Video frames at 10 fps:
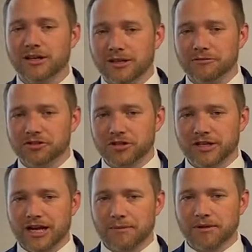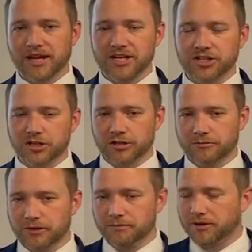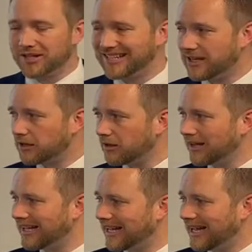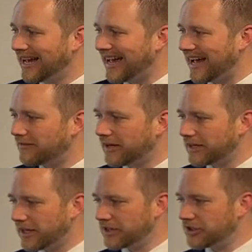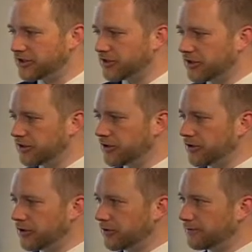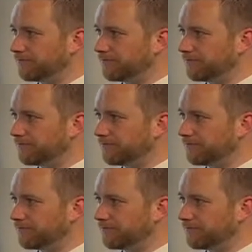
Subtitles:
the restricted application could be particularly advantageous to you.